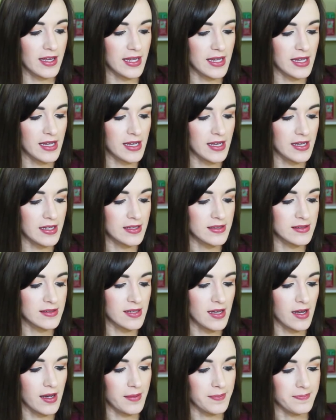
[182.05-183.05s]
and
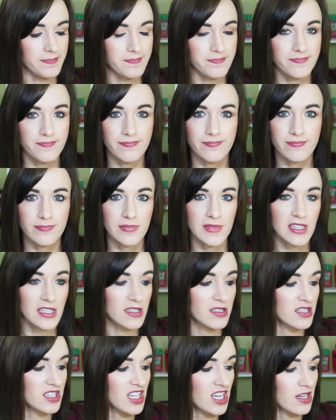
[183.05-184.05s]

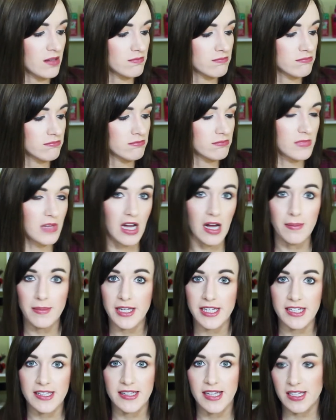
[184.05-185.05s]
yeah, I'm
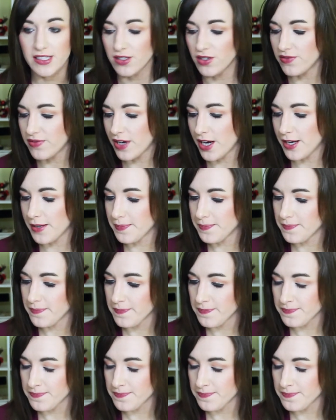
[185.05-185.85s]
liking that so far.